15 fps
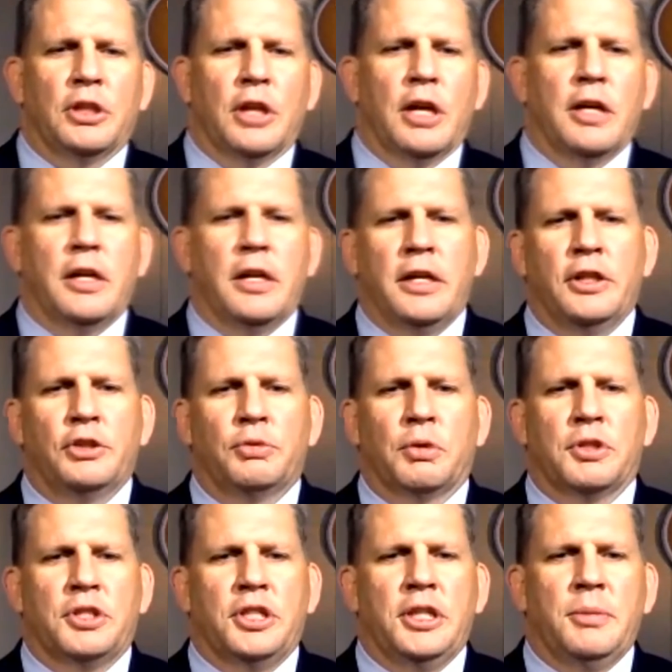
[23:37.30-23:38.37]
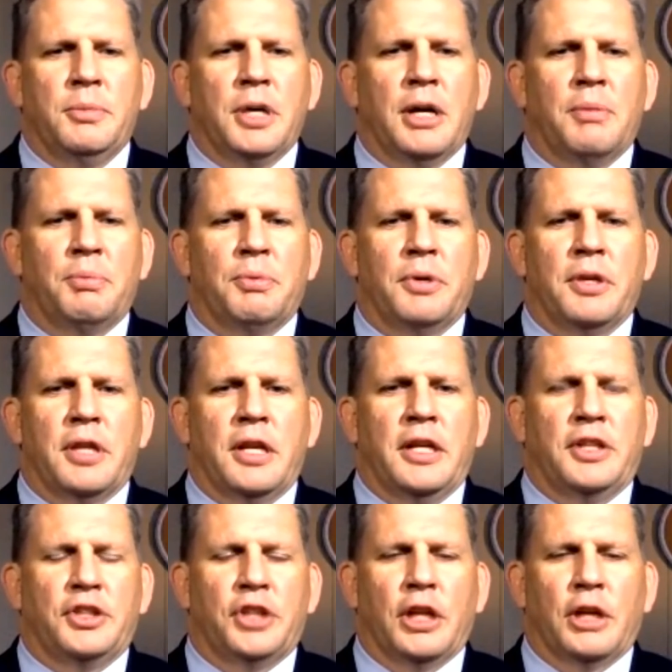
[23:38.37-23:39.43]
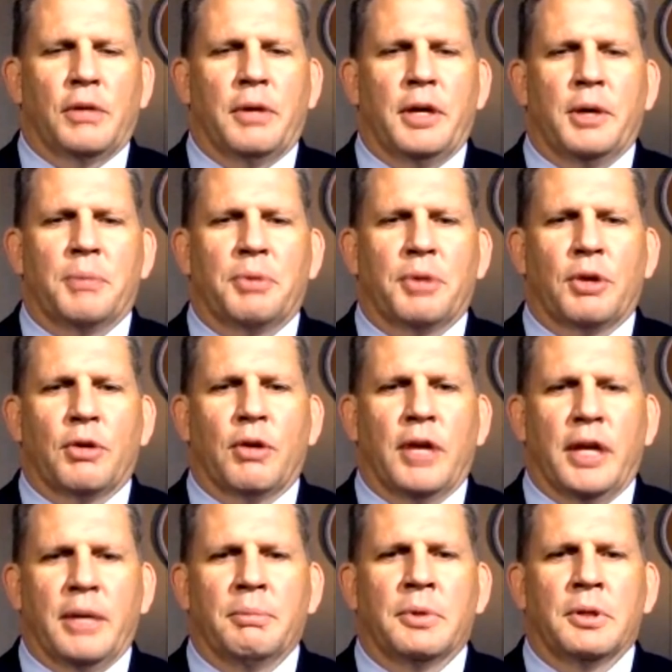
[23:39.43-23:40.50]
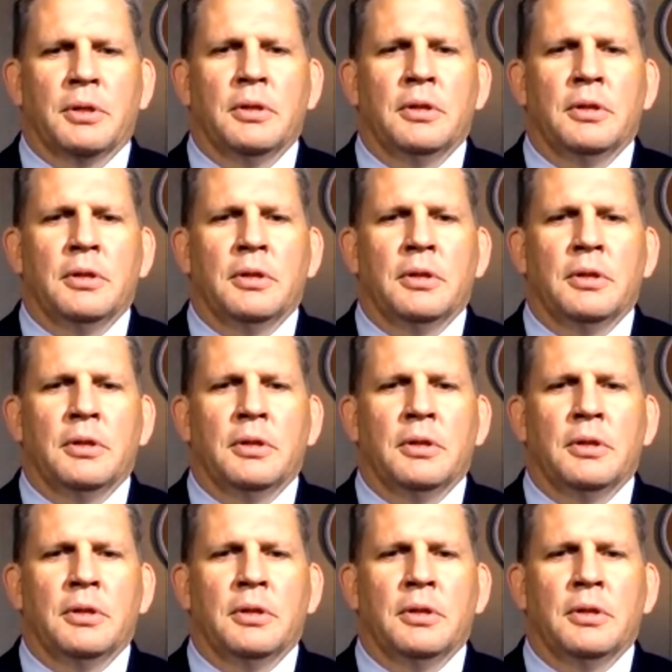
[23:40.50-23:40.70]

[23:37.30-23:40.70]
in London is we're teamed up with an accelerator program